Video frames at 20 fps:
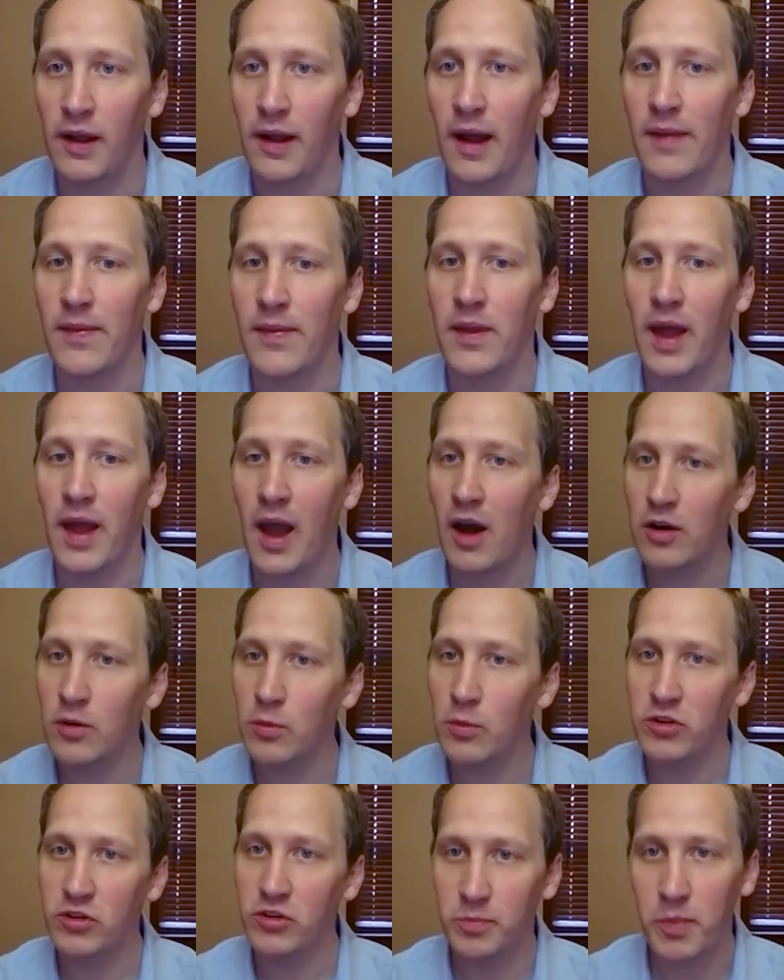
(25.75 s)
And then how do
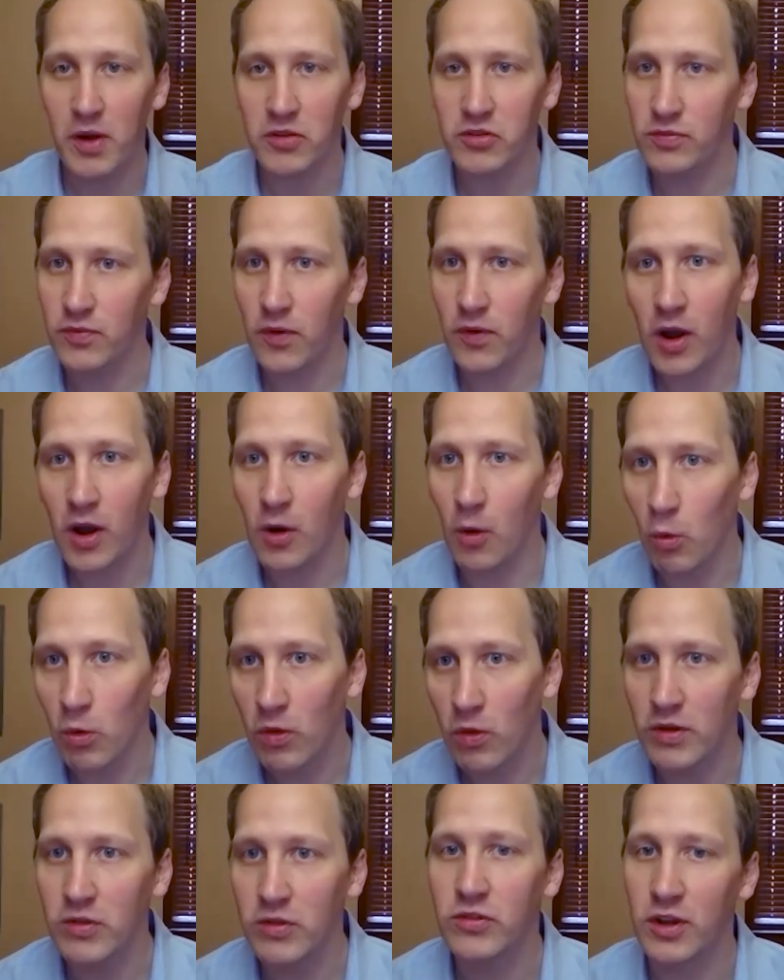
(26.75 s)
we specify all
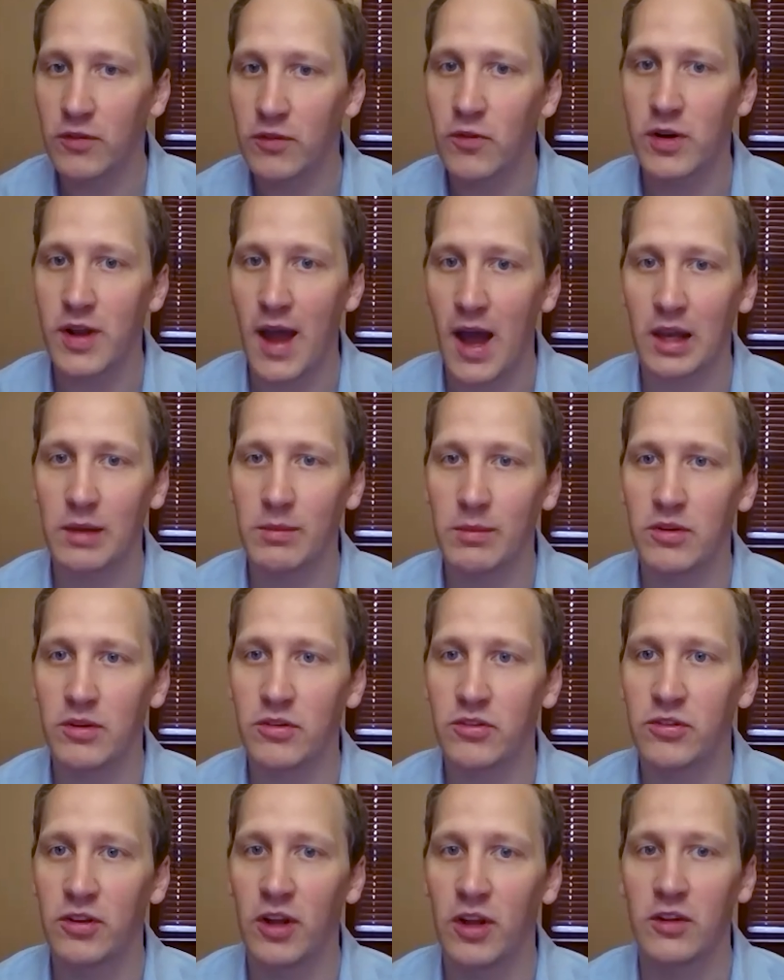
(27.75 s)
of those different
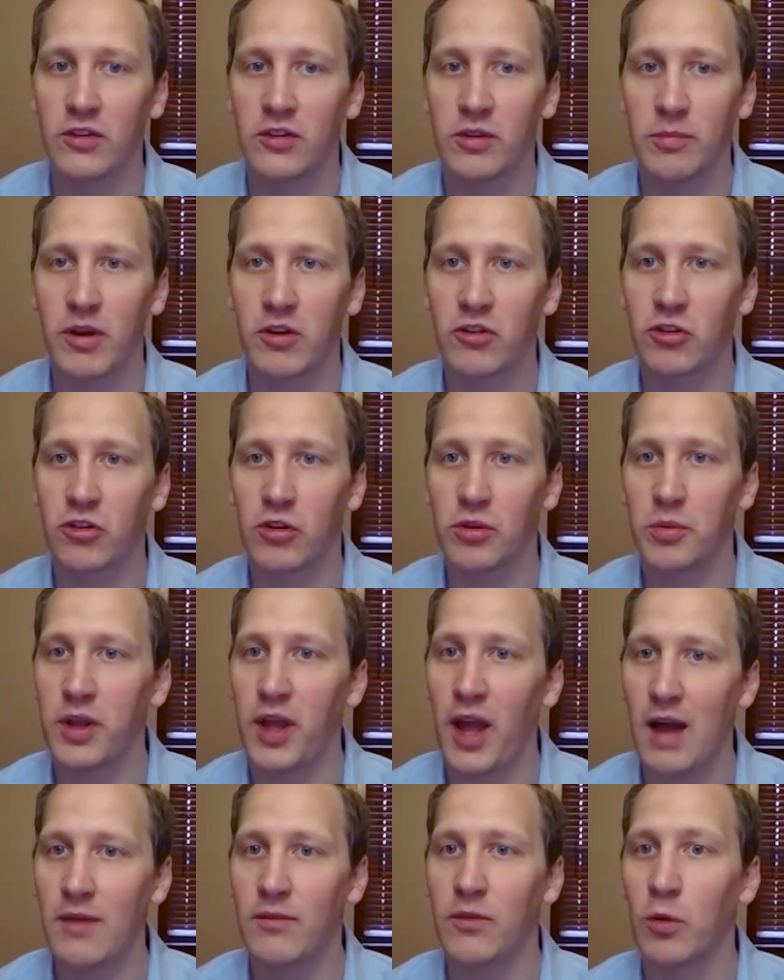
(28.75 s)
elements to make sure that we
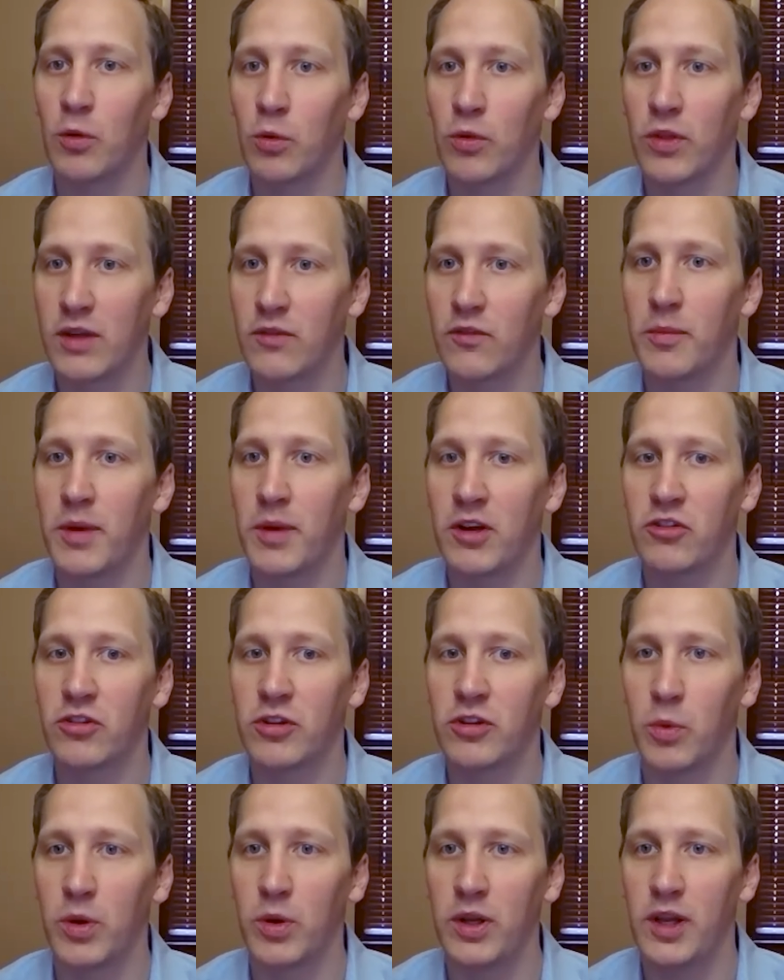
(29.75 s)
have all the information
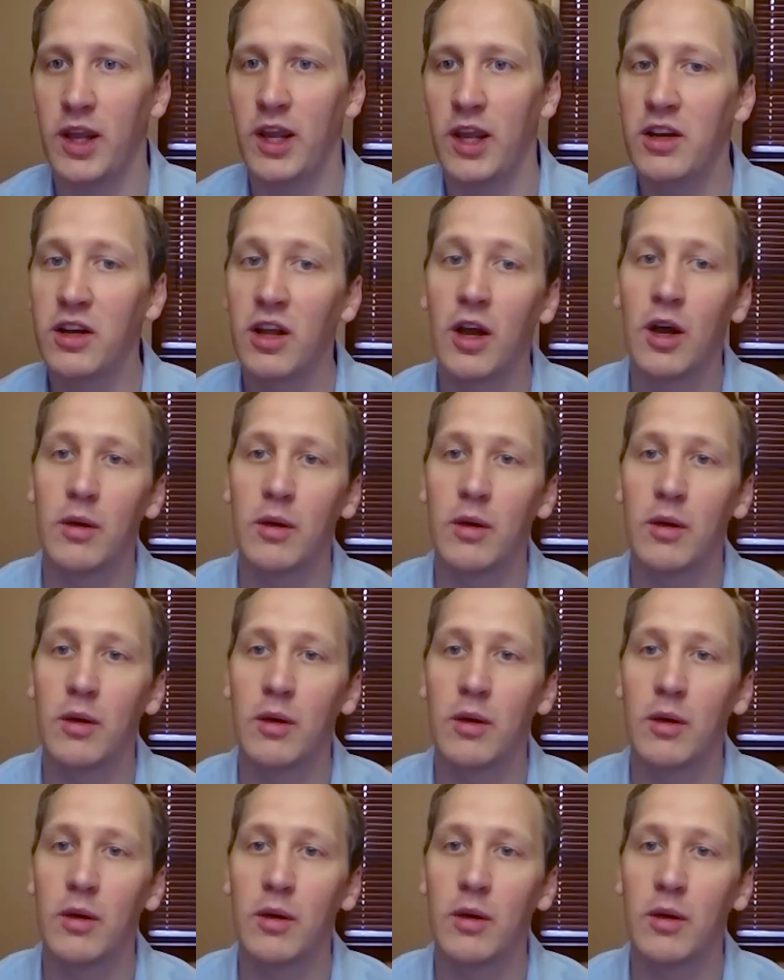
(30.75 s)
that we need